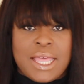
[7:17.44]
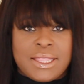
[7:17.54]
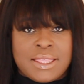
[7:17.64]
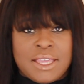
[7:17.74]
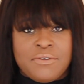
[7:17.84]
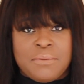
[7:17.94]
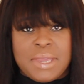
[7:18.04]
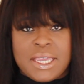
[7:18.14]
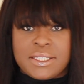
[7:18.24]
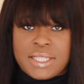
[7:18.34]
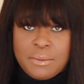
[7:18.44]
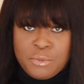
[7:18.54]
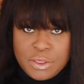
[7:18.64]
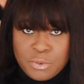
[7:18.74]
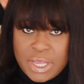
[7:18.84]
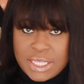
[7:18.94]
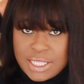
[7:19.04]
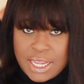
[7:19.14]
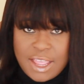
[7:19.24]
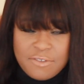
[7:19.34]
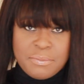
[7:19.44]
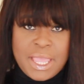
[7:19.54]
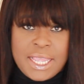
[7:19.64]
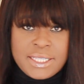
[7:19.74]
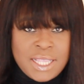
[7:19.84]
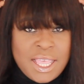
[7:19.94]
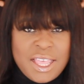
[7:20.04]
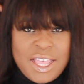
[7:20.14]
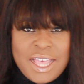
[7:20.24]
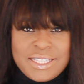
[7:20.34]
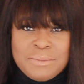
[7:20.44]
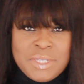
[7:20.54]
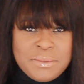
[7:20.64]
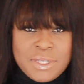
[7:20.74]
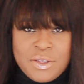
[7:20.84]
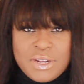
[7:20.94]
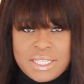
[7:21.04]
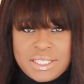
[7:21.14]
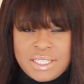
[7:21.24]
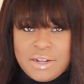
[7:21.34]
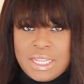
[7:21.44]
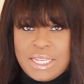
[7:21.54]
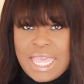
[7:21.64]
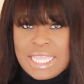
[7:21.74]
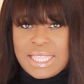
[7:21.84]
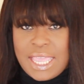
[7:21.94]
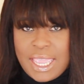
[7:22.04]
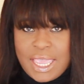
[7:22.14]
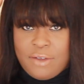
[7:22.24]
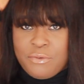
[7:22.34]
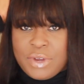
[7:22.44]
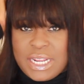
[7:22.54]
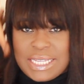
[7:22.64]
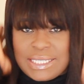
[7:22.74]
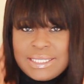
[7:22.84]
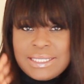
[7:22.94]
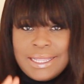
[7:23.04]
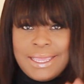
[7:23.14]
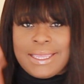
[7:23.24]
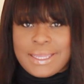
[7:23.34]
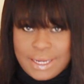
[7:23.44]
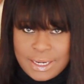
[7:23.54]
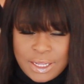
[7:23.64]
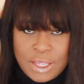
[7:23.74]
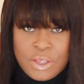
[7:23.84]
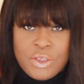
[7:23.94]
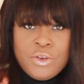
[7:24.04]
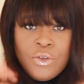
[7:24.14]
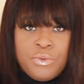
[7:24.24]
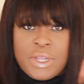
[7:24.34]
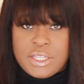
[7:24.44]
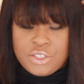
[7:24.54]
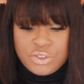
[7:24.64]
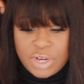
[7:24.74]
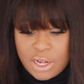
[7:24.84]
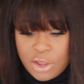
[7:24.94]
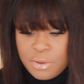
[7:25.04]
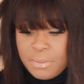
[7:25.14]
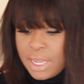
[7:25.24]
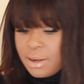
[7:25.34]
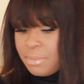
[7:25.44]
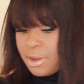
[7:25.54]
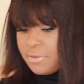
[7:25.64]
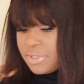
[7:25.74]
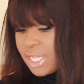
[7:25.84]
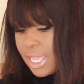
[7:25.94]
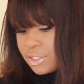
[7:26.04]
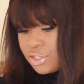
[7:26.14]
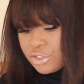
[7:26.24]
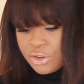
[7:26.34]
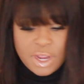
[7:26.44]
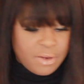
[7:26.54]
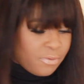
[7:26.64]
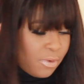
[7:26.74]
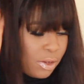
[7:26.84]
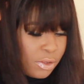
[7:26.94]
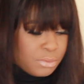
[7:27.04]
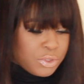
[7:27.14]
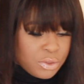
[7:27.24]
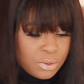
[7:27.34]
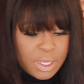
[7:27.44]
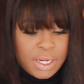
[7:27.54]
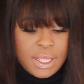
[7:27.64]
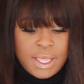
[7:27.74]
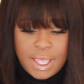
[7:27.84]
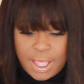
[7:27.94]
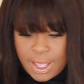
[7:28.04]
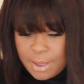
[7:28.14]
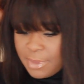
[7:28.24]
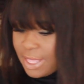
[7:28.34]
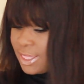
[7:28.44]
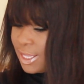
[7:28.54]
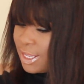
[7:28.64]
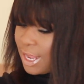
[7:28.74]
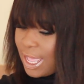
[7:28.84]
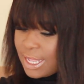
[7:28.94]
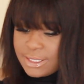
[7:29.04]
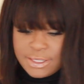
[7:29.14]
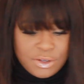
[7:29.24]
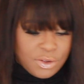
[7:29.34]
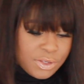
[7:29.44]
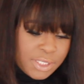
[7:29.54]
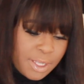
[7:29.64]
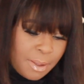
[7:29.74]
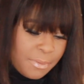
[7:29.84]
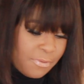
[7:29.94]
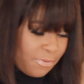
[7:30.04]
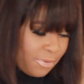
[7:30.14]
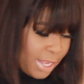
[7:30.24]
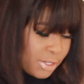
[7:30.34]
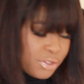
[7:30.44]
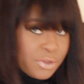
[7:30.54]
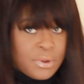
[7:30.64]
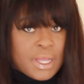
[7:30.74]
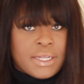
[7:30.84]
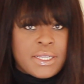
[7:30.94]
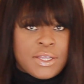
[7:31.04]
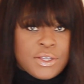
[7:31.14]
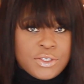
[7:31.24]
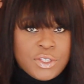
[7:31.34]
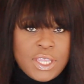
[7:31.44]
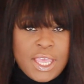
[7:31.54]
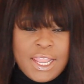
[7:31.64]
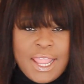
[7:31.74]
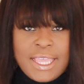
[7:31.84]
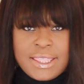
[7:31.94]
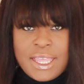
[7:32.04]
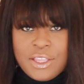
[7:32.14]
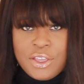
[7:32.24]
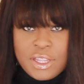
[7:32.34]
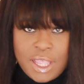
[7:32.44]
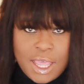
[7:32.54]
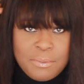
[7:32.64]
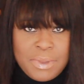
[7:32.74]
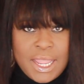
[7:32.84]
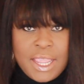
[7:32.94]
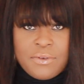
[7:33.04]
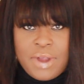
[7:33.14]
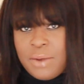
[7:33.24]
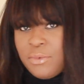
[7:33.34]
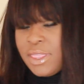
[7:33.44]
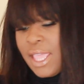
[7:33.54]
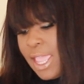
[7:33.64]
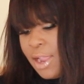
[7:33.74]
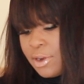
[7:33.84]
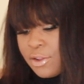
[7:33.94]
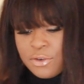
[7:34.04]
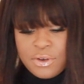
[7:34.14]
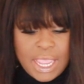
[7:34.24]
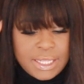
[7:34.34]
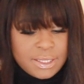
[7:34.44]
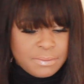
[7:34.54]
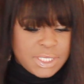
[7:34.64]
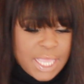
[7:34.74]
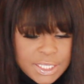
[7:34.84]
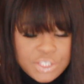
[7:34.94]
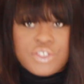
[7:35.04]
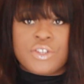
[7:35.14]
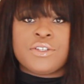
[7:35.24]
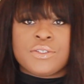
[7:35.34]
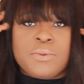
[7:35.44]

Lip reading: And the thing for me is with wigs that have bangs, sometimes I don't necessarily like the hair really sleek and really straight. I don't mind a bit of texture and volume to it. I think it adds, some fun to it. So yeah, I like that you can kind of play around with the hair and create some texture as